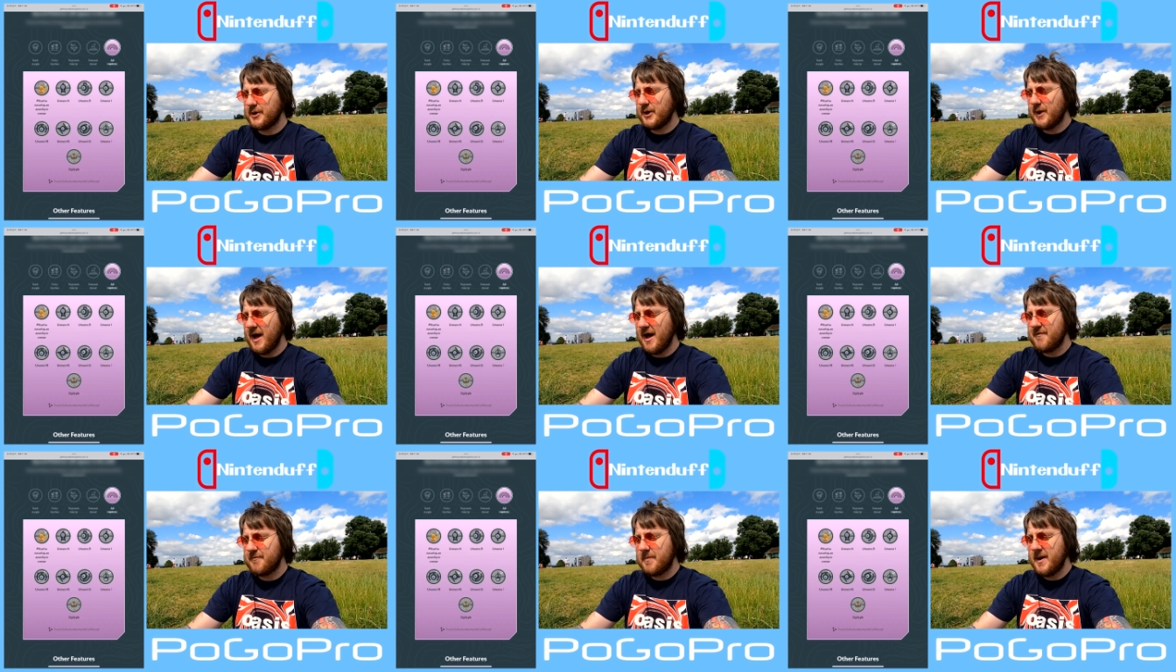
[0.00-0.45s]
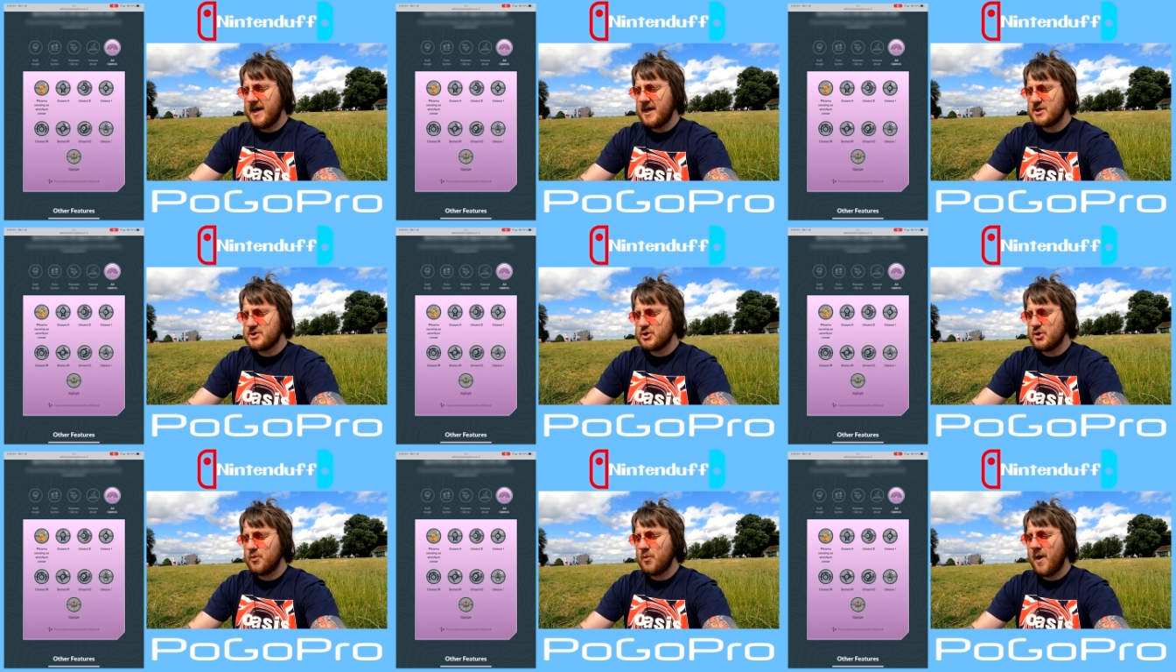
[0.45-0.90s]
we're going to have
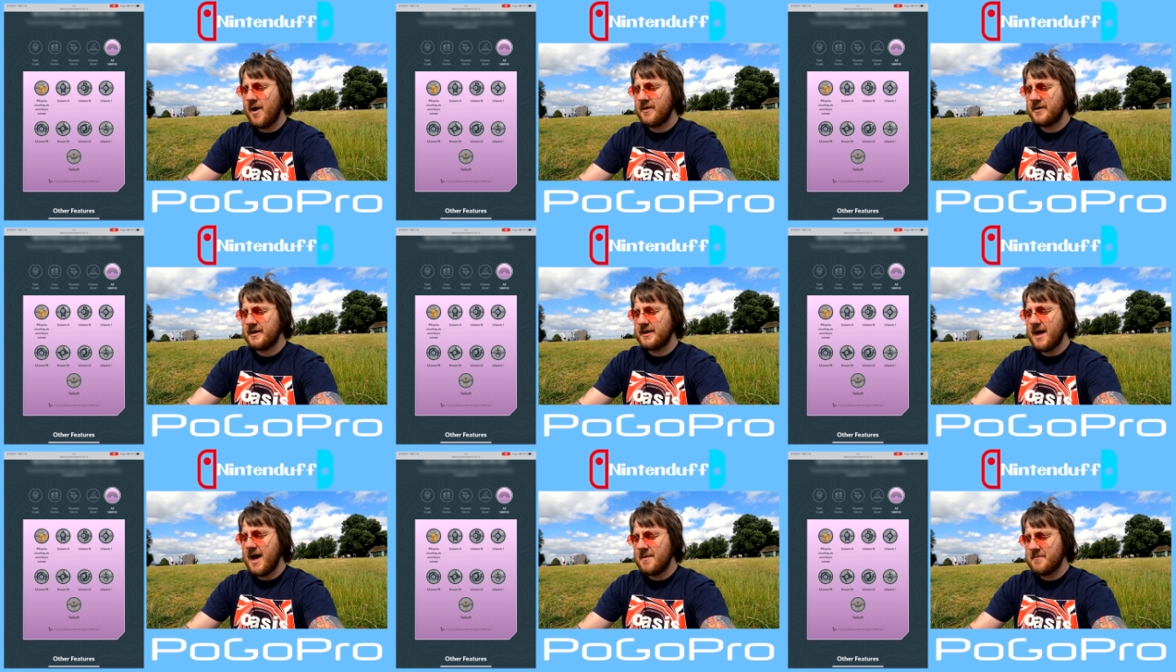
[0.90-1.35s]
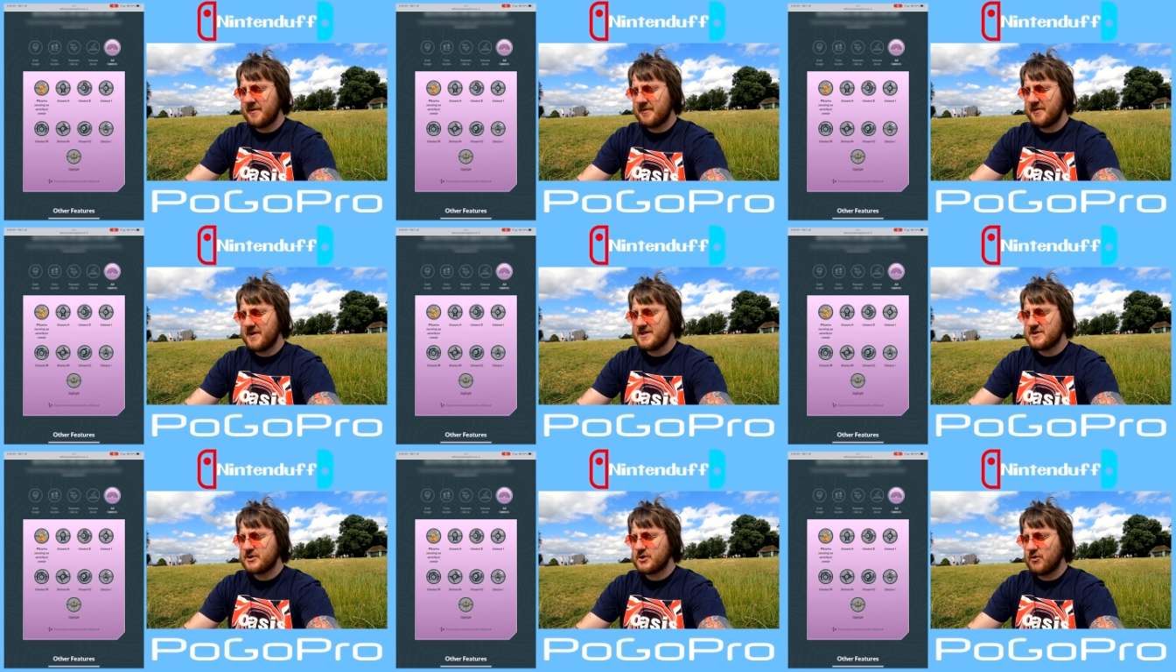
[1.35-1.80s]
Pikachu wearing an
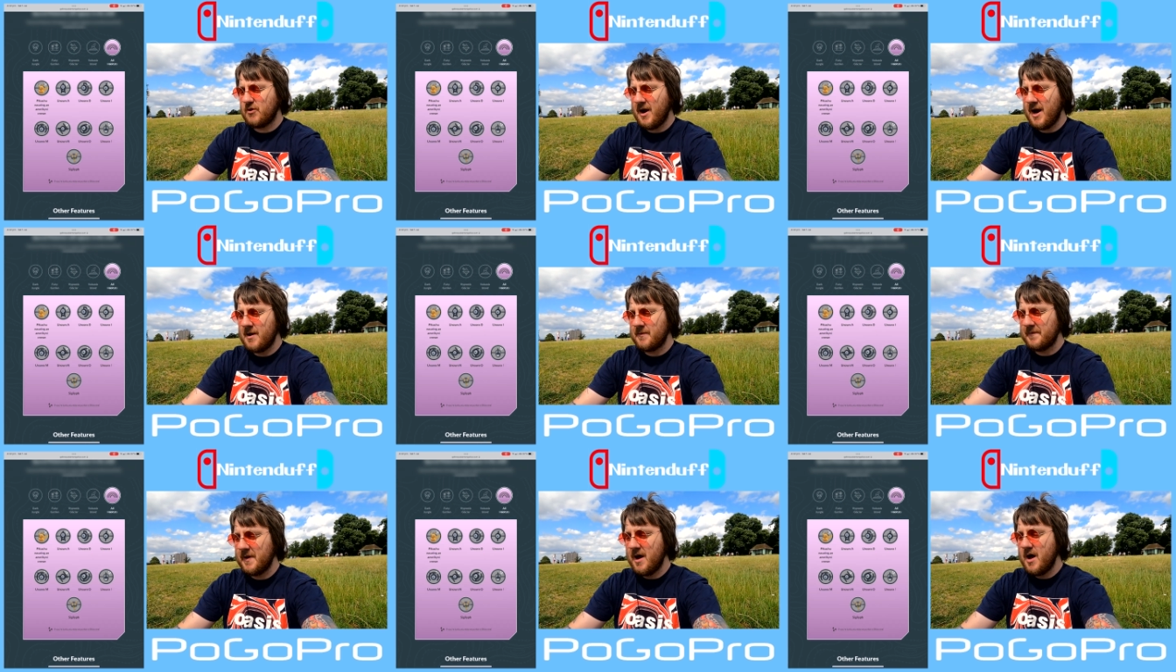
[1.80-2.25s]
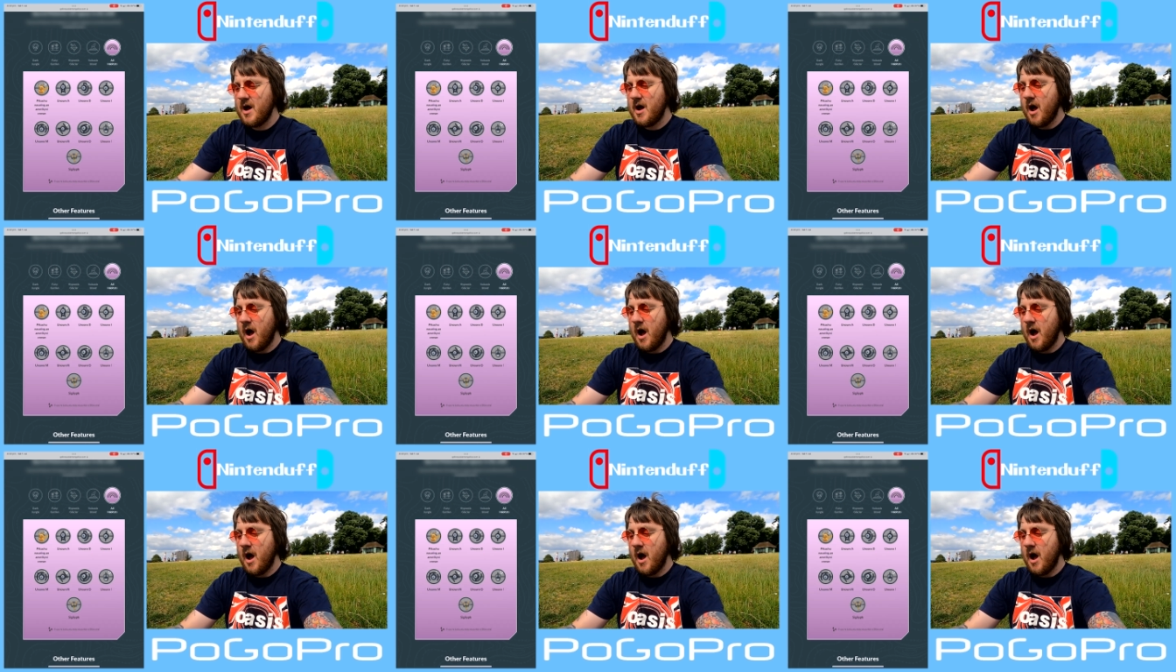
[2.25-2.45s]
amethyst crown,